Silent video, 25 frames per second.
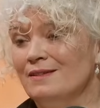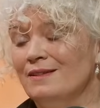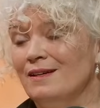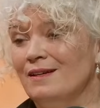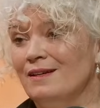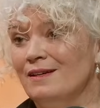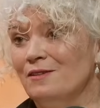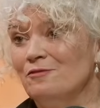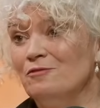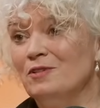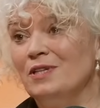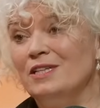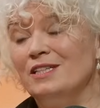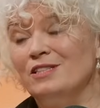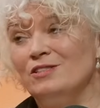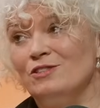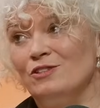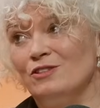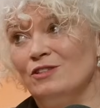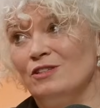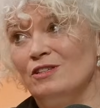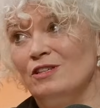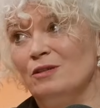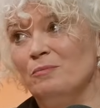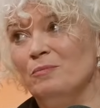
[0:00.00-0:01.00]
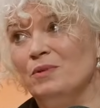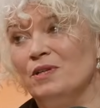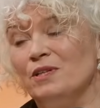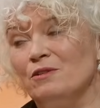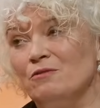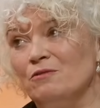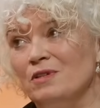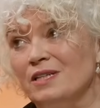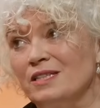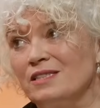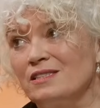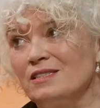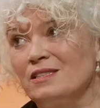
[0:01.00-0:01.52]
really took a big
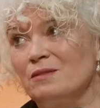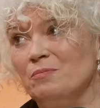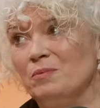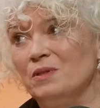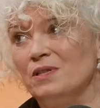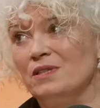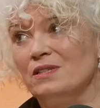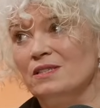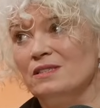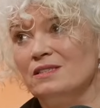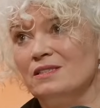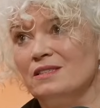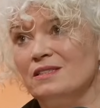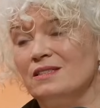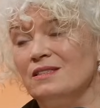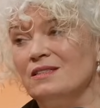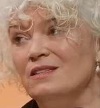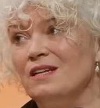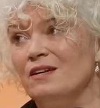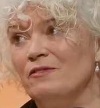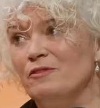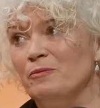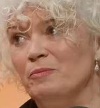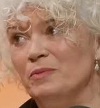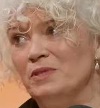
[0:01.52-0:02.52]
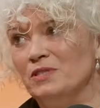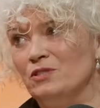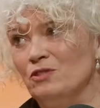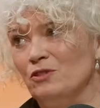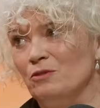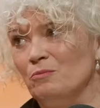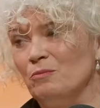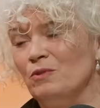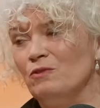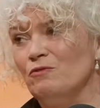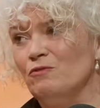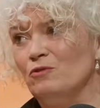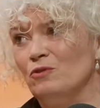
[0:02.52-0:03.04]
risk because it had never been
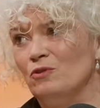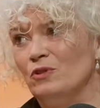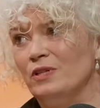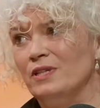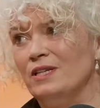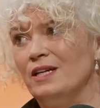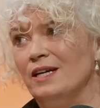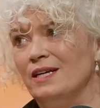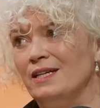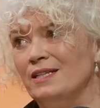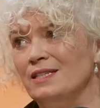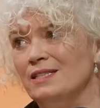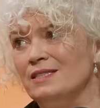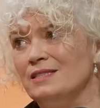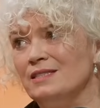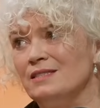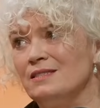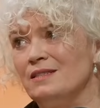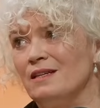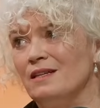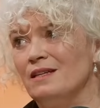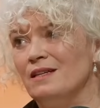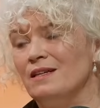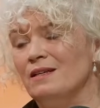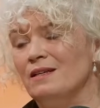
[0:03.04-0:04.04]
done before in Ireland.